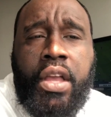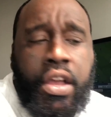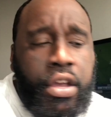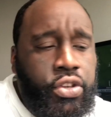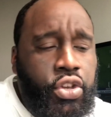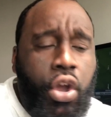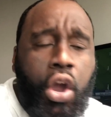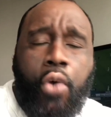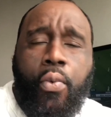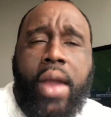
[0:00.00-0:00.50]

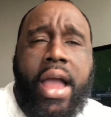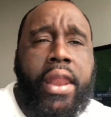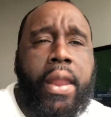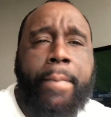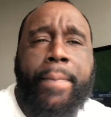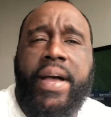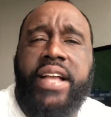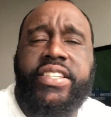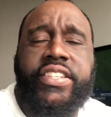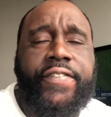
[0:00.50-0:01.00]
You're around a
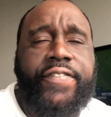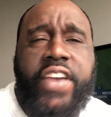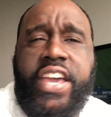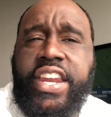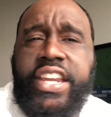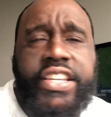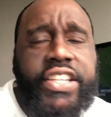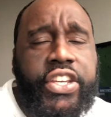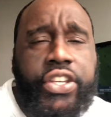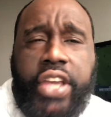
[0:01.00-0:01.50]
bunch of
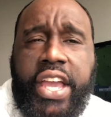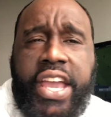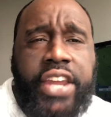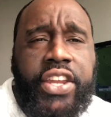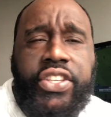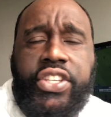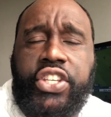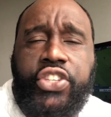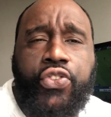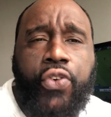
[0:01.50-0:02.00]
energy
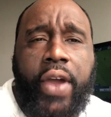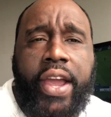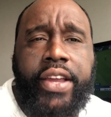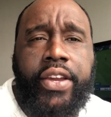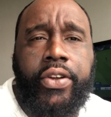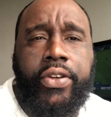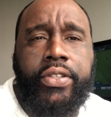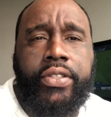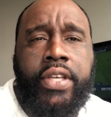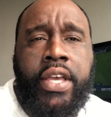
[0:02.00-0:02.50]

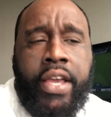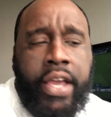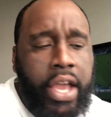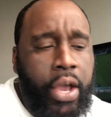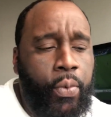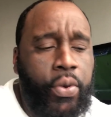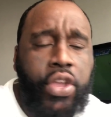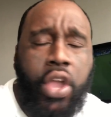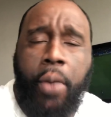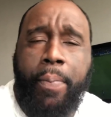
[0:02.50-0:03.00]
drainers.
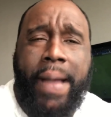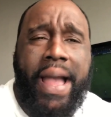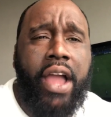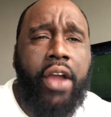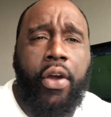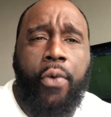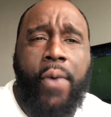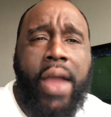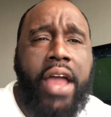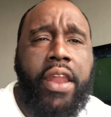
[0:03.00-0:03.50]
And when you're
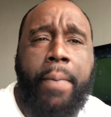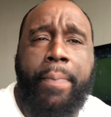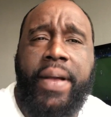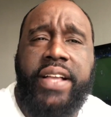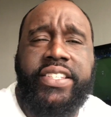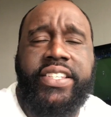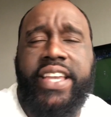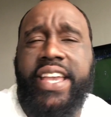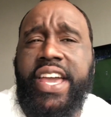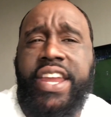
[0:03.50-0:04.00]
around a
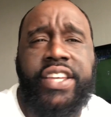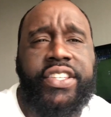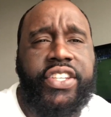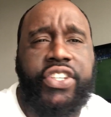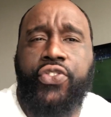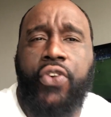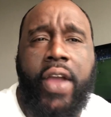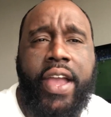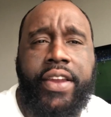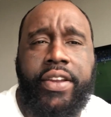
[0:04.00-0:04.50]
bunch of energy
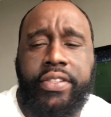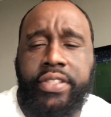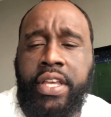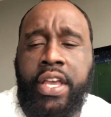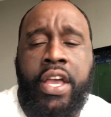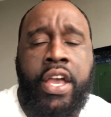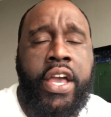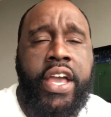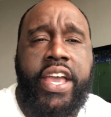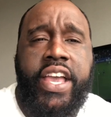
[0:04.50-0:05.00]
drainers,
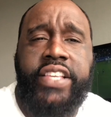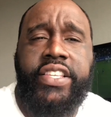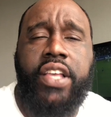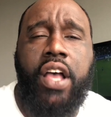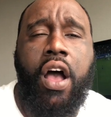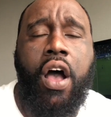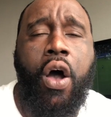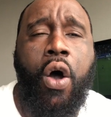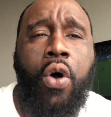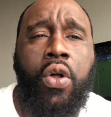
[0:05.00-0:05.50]
it's
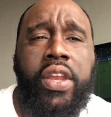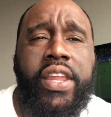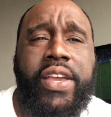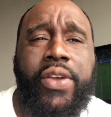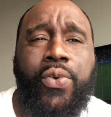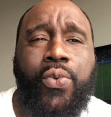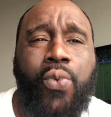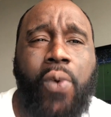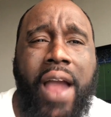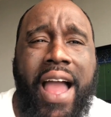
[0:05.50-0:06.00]
only
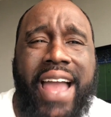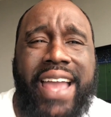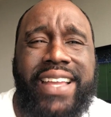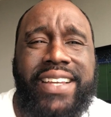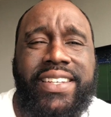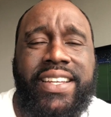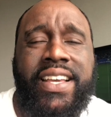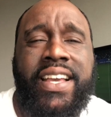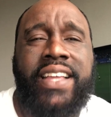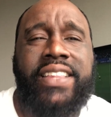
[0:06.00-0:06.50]
right
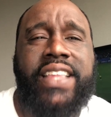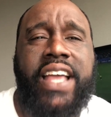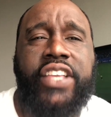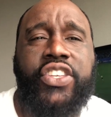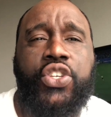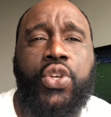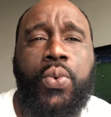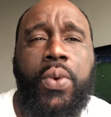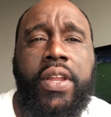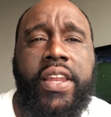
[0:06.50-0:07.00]

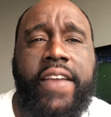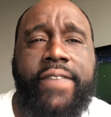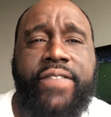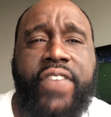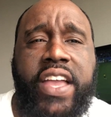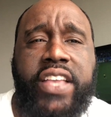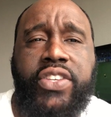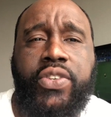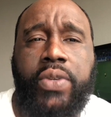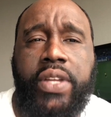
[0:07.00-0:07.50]
that you will
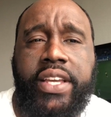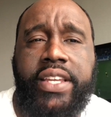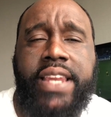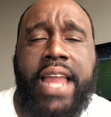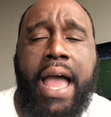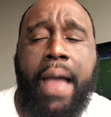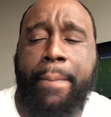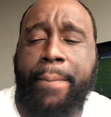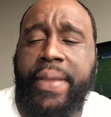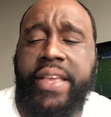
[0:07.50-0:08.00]
eventually
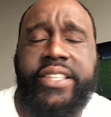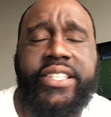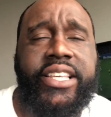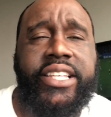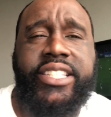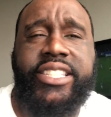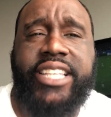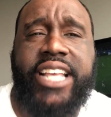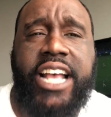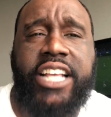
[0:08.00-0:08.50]
not be
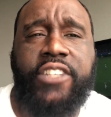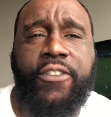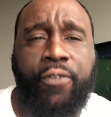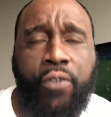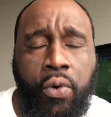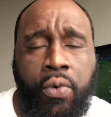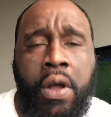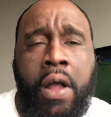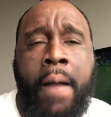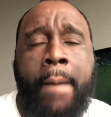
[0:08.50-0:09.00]

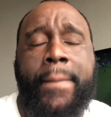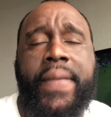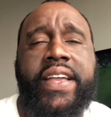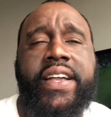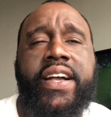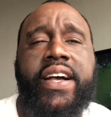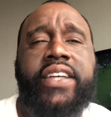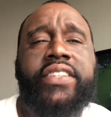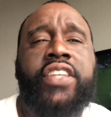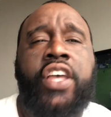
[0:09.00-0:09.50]
successful
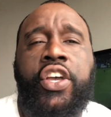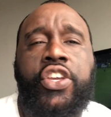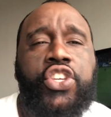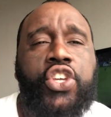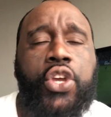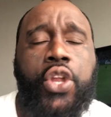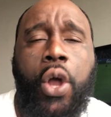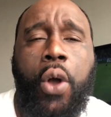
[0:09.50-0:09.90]
because you